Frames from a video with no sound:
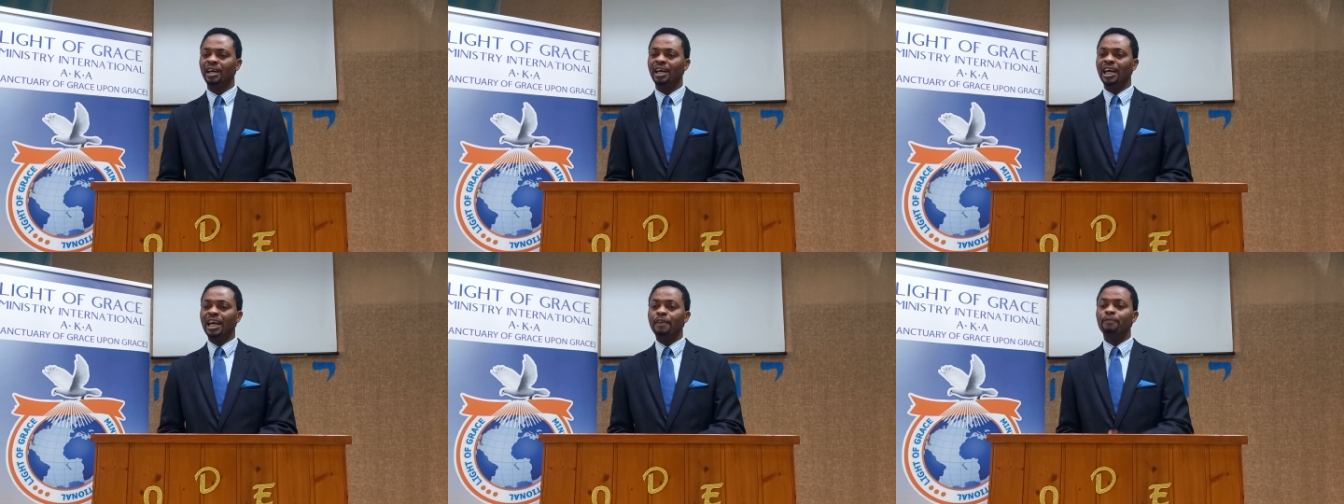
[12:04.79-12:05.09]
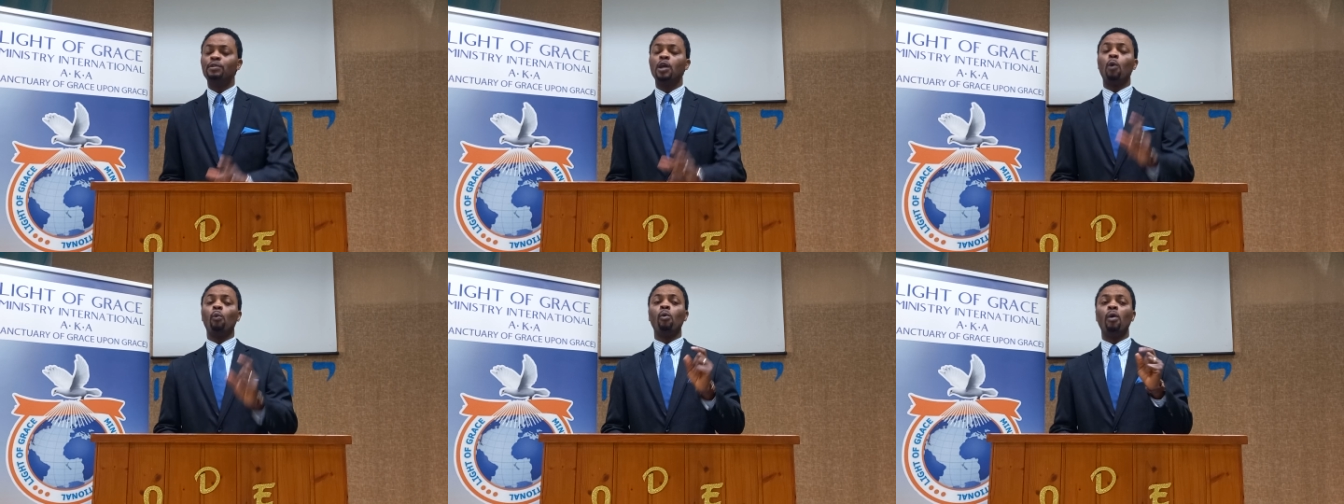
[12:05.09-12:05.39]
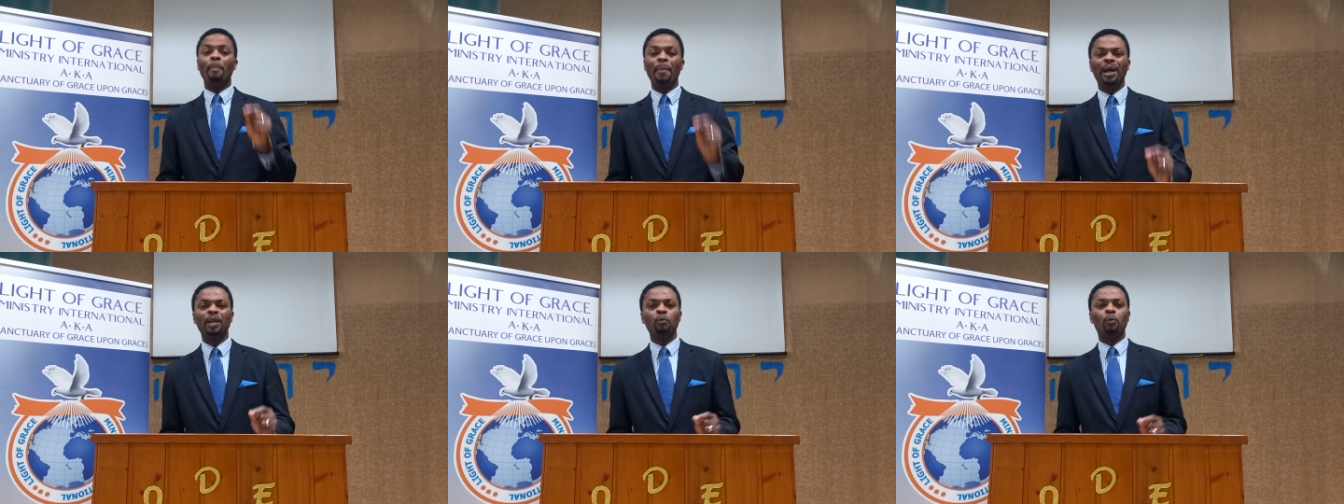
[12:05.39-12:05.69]
If the
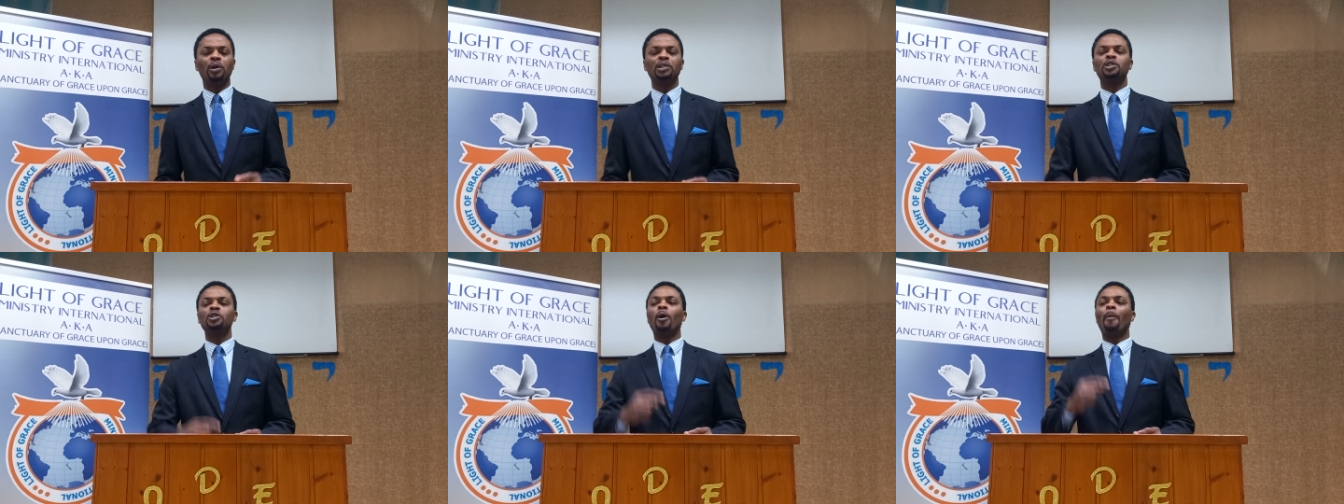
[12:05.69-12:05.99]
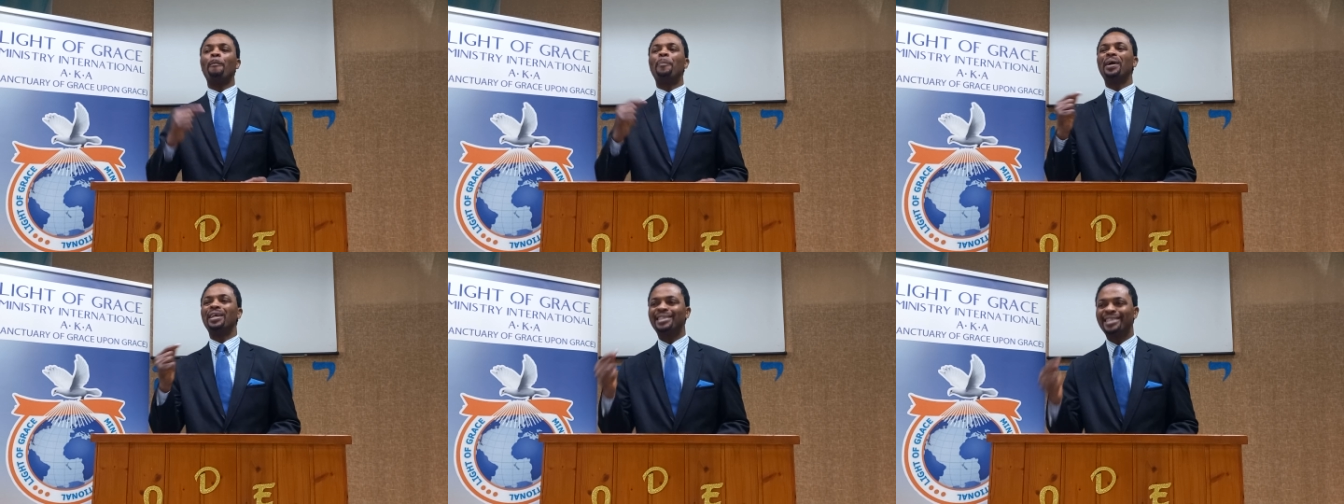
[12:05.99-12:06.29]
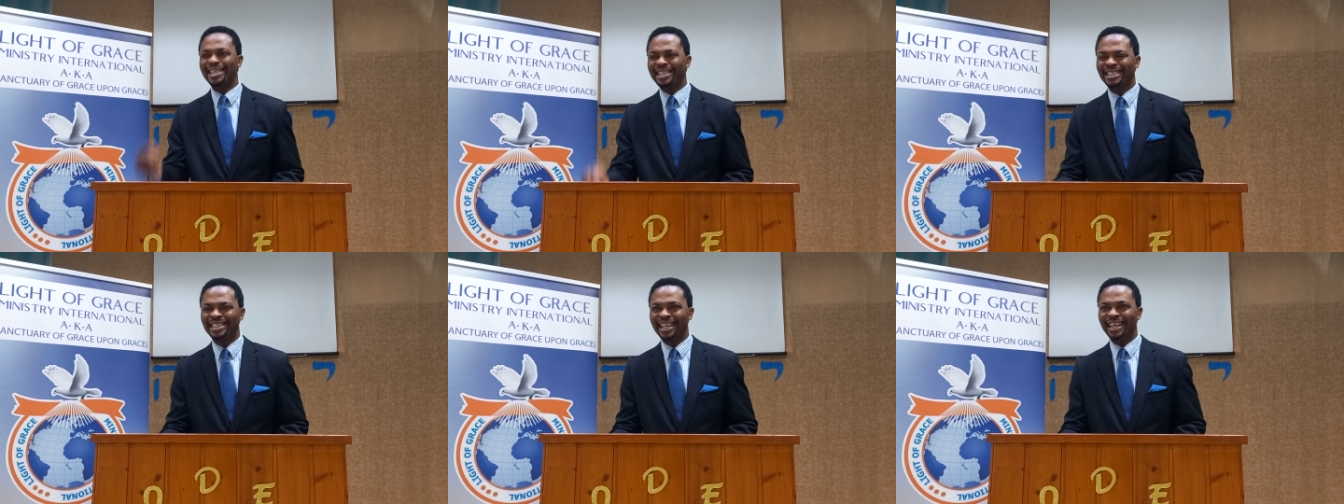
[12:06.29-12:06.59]
woman was not
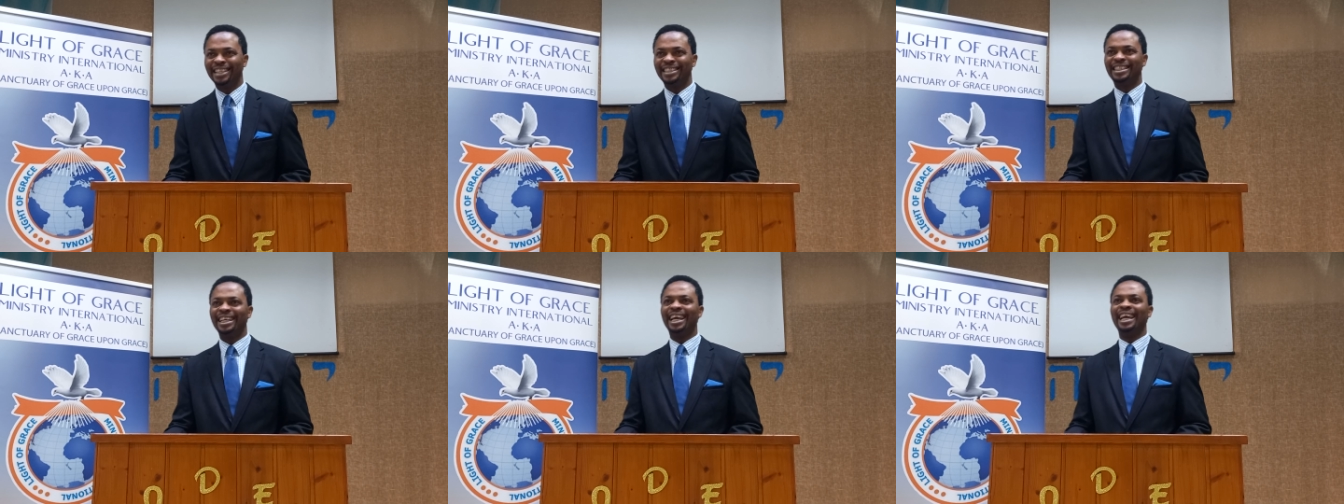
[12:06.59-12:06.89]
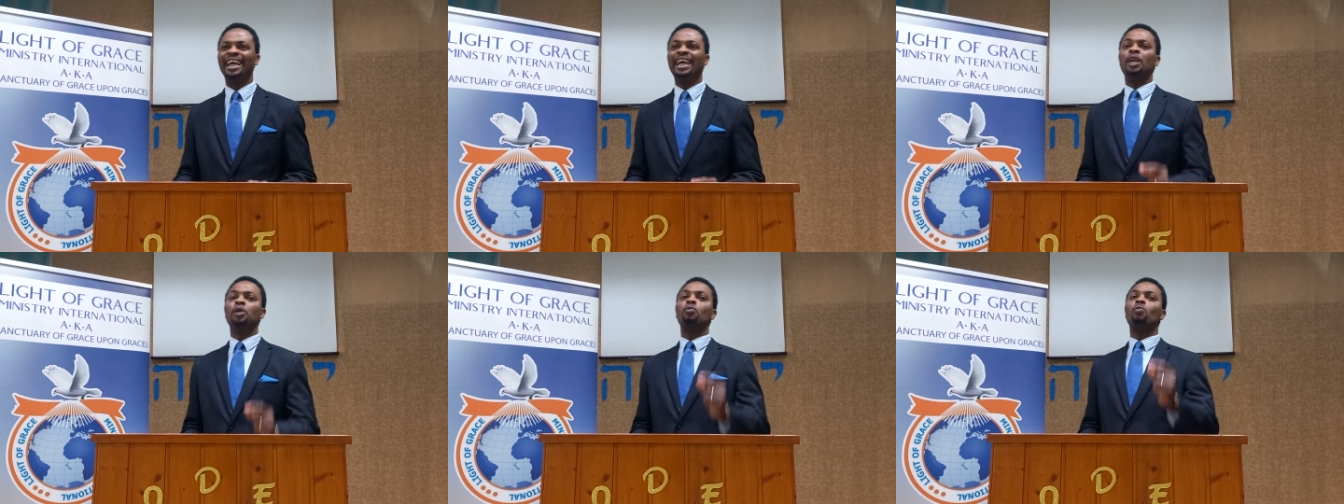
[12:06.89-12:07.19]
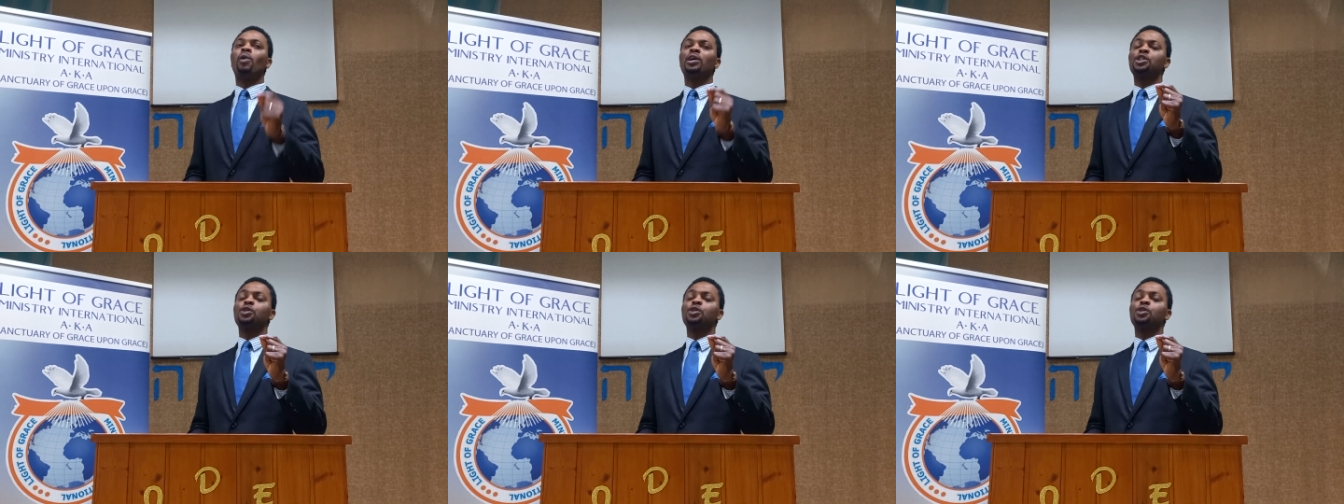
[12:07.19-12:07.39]
persistent in what